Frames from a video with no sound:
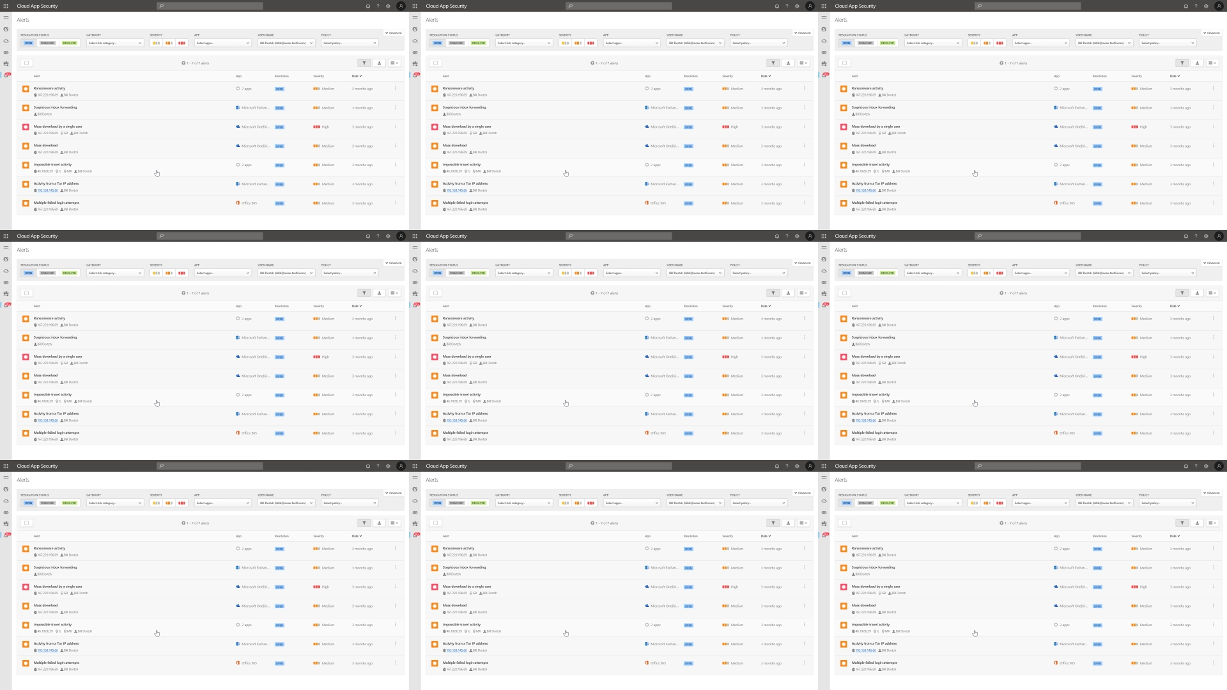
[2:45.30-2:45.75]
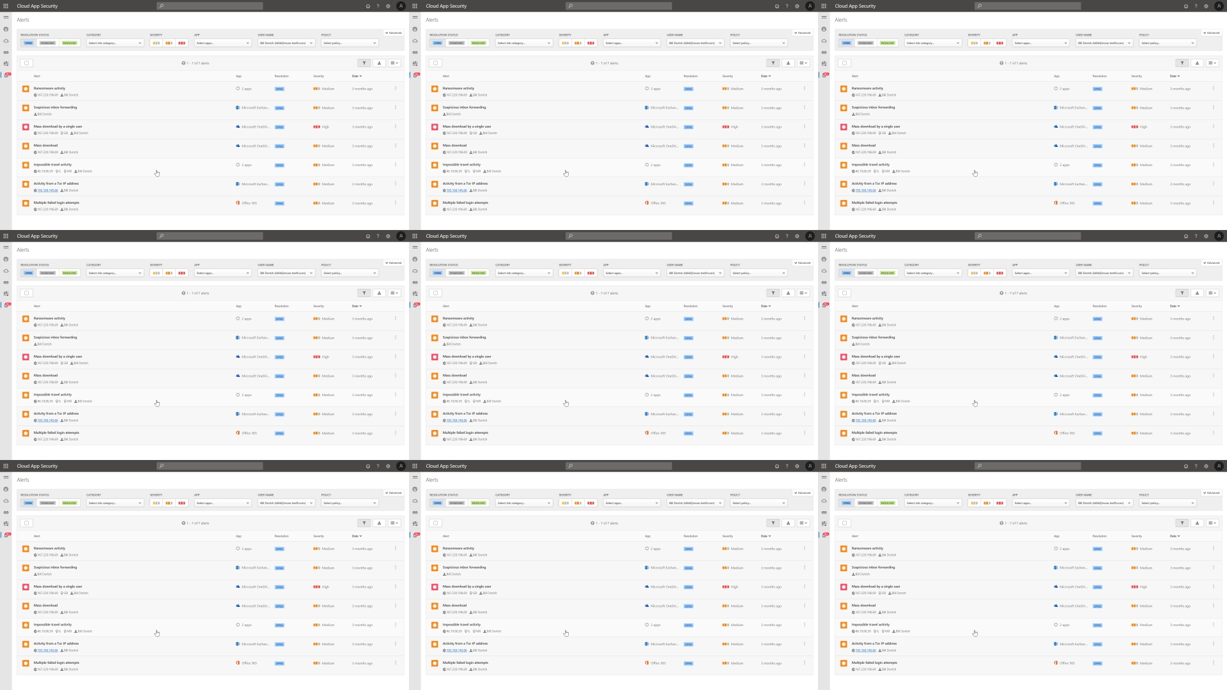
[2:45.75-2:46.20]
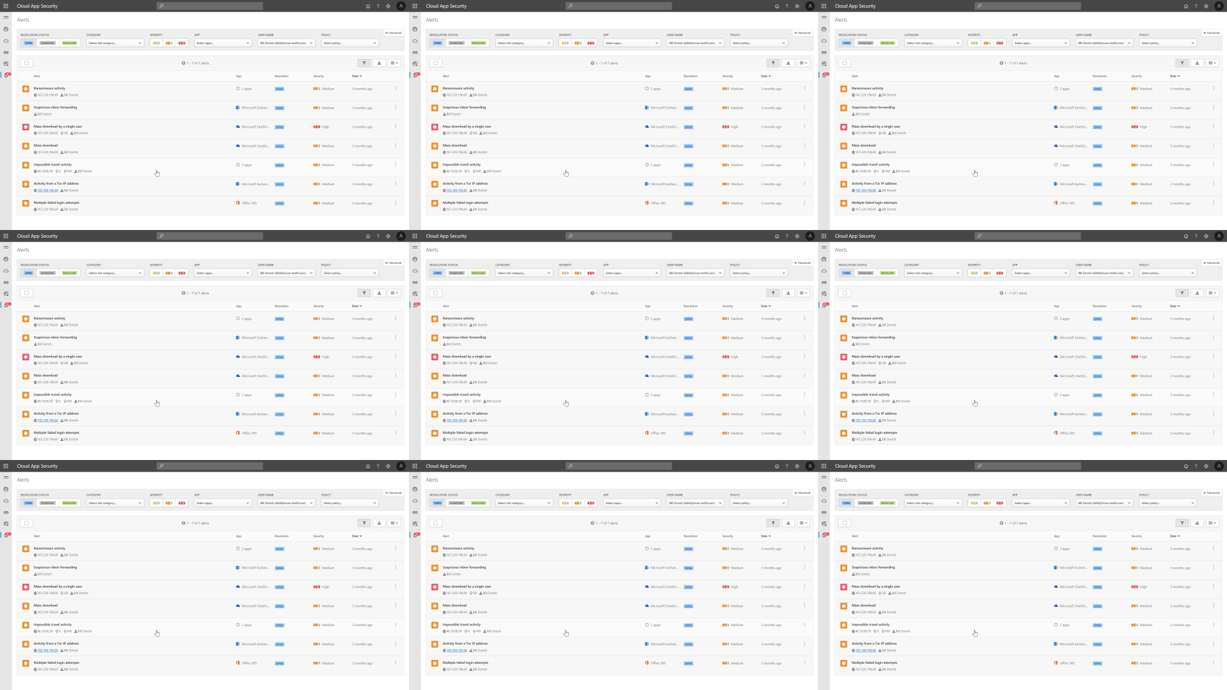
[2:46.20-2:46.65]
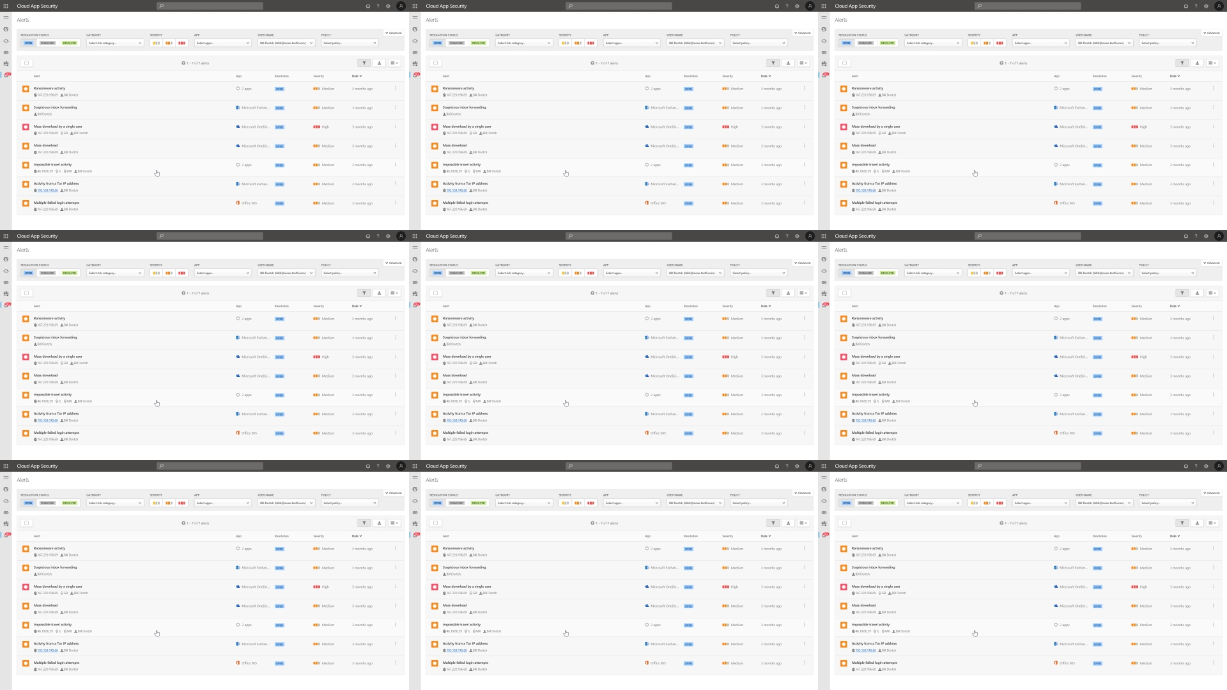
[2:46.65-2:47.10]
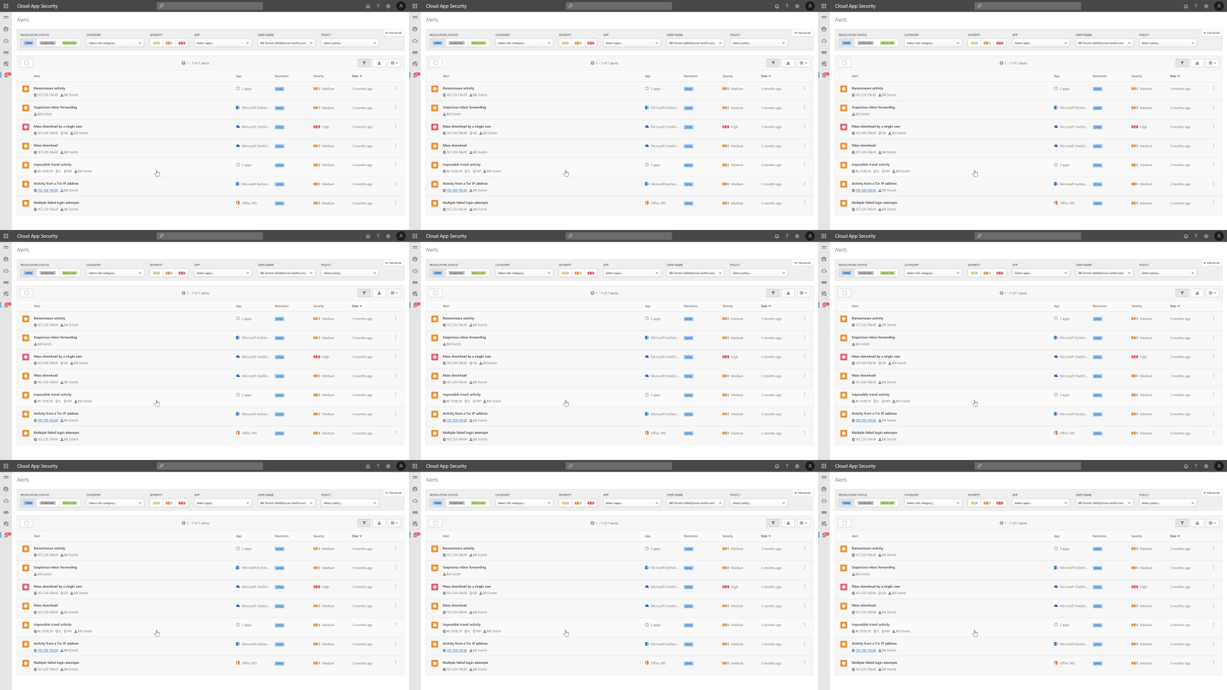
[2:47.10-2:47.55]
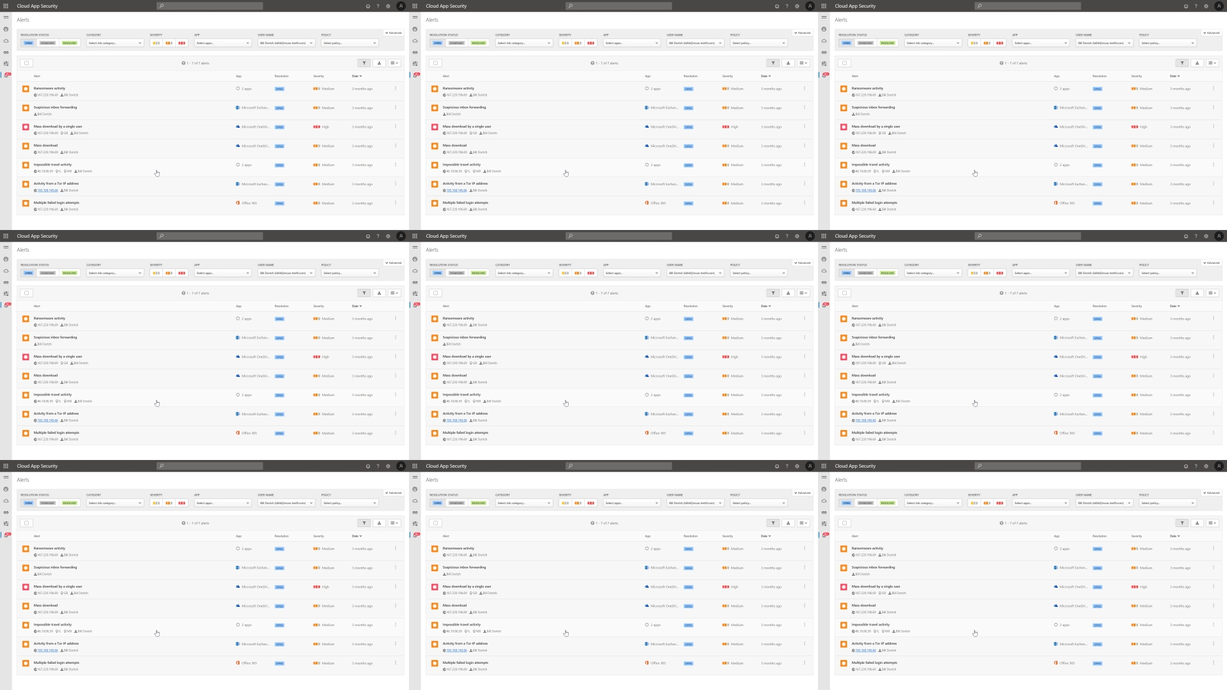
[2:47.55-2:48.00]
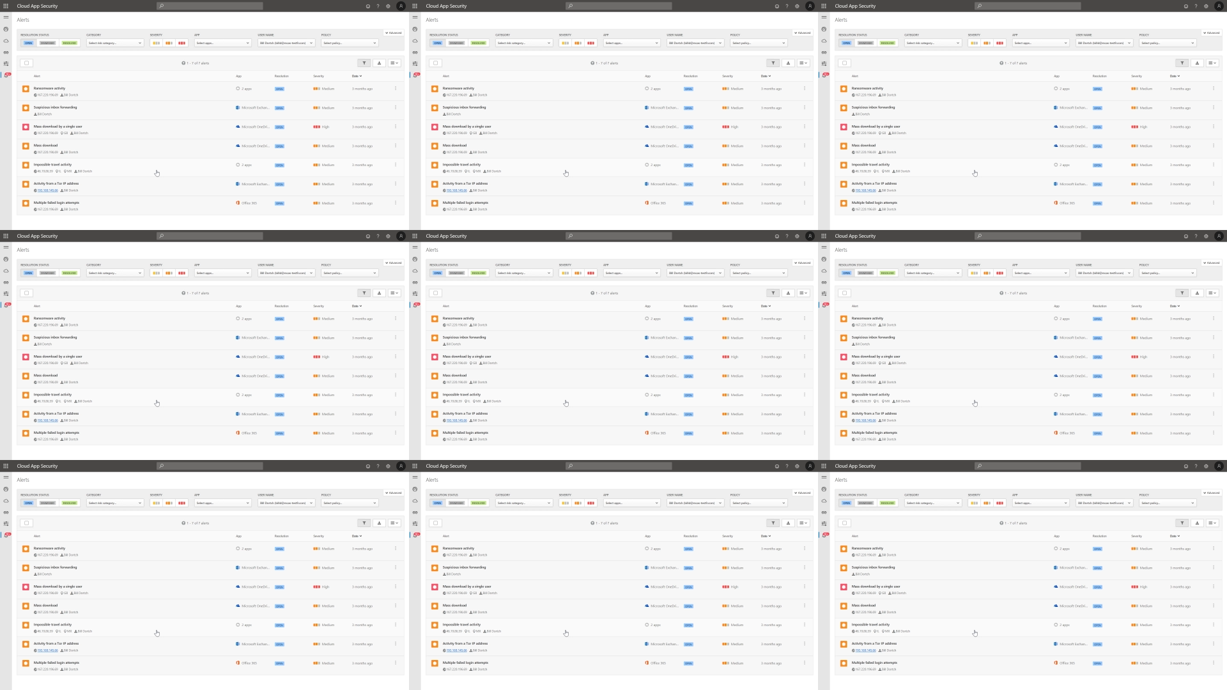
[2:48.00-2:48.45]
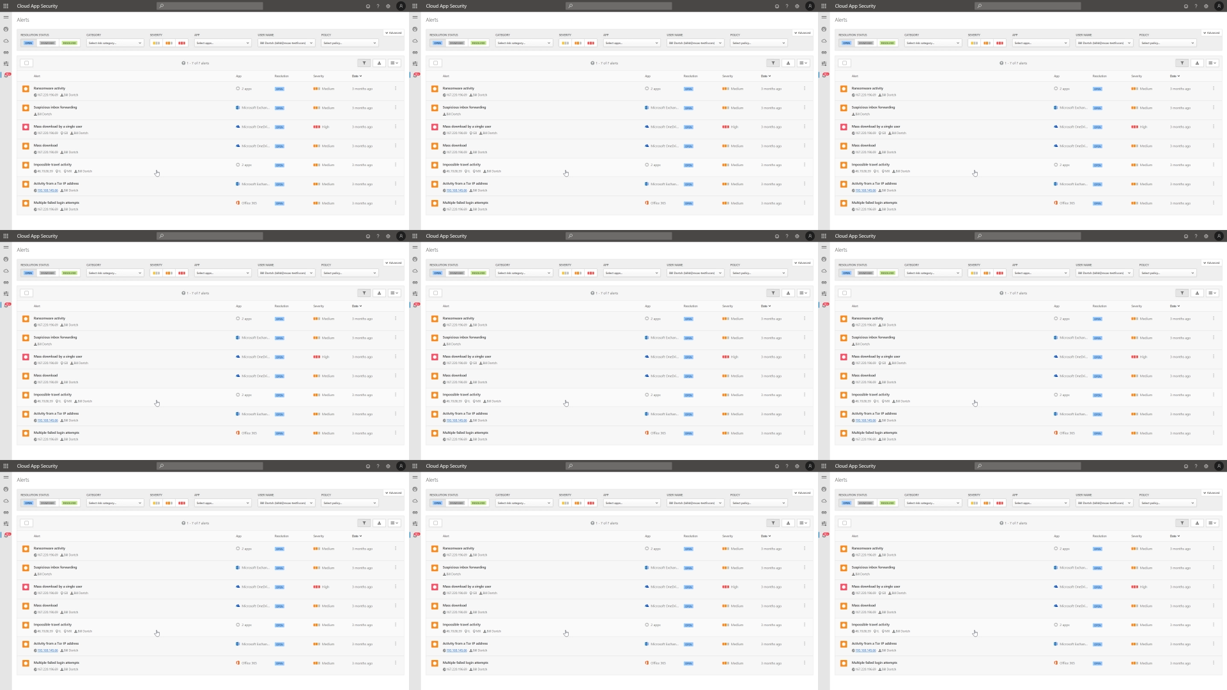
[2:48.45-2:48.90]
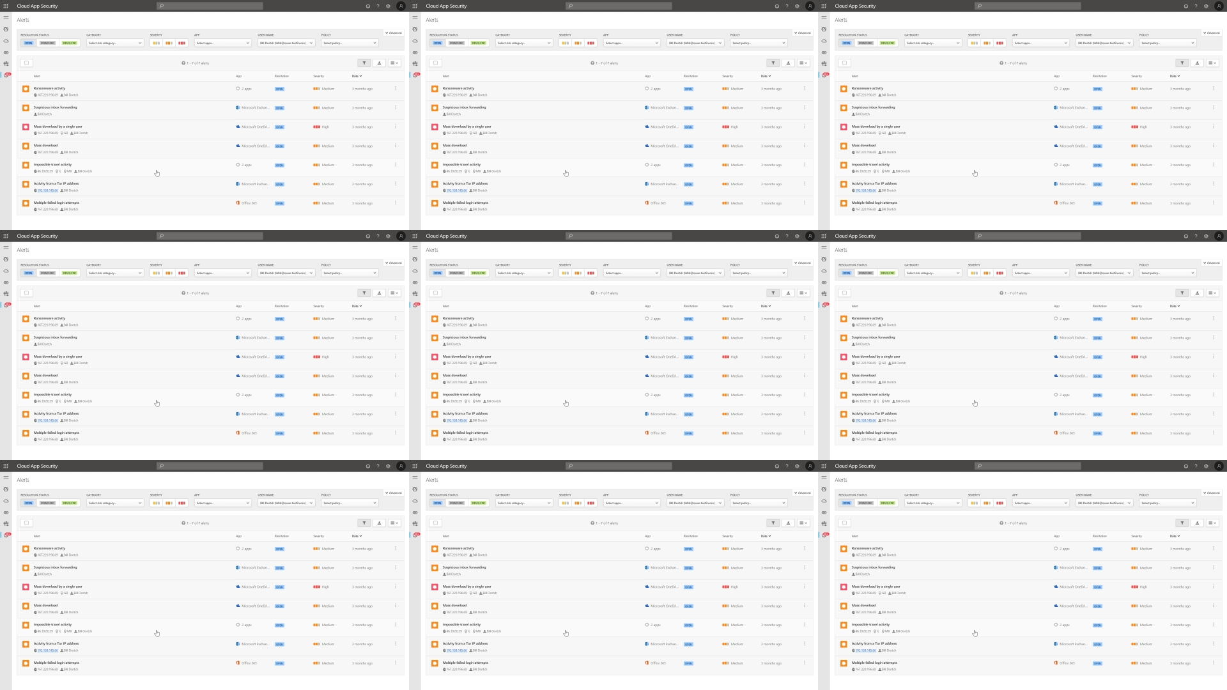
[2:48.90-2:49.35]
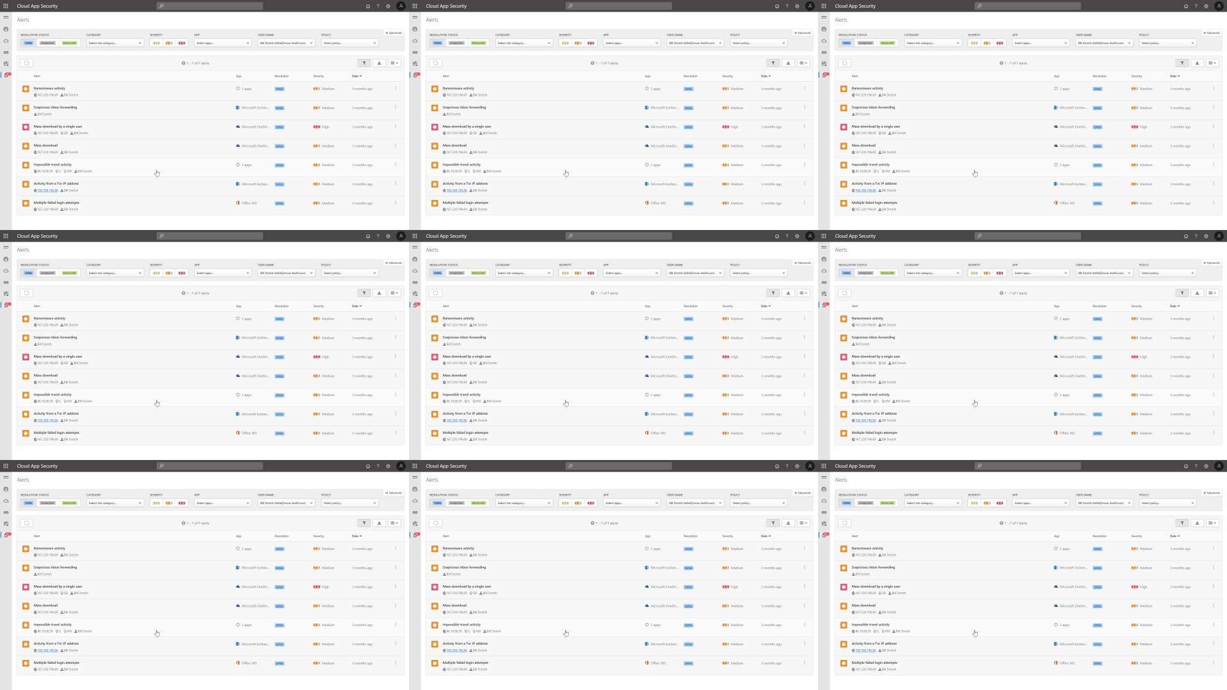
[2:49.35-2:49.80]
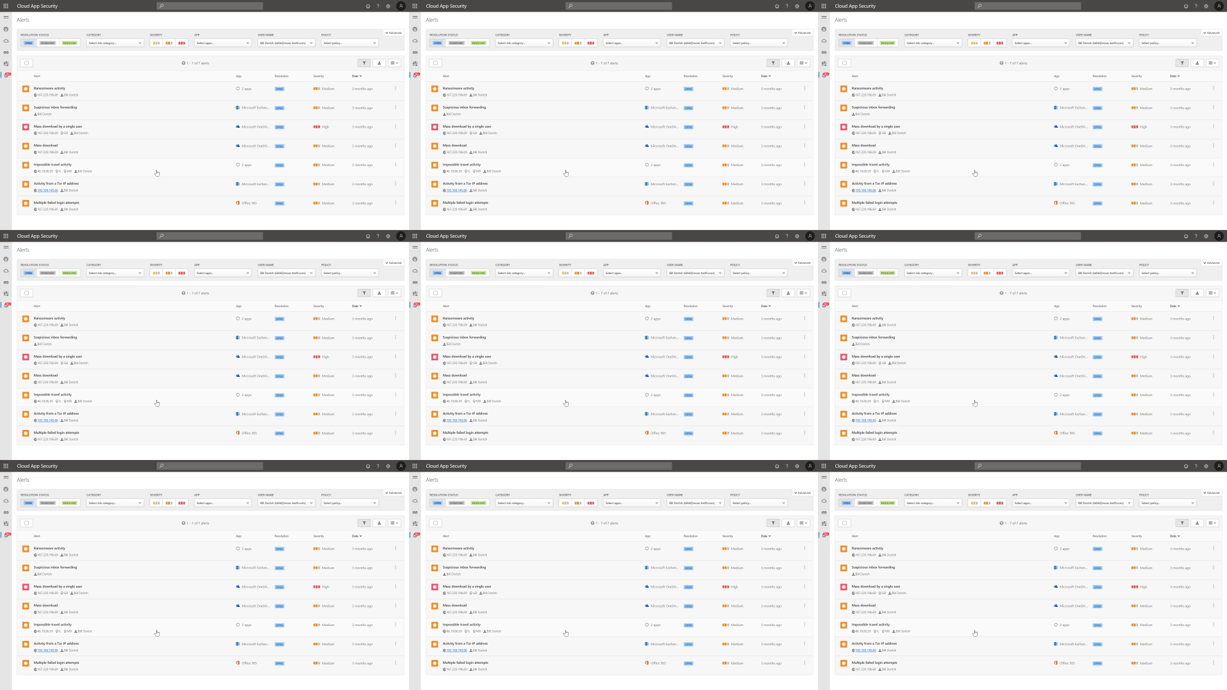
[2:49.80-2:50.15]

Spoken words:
[unreadable: no face in view]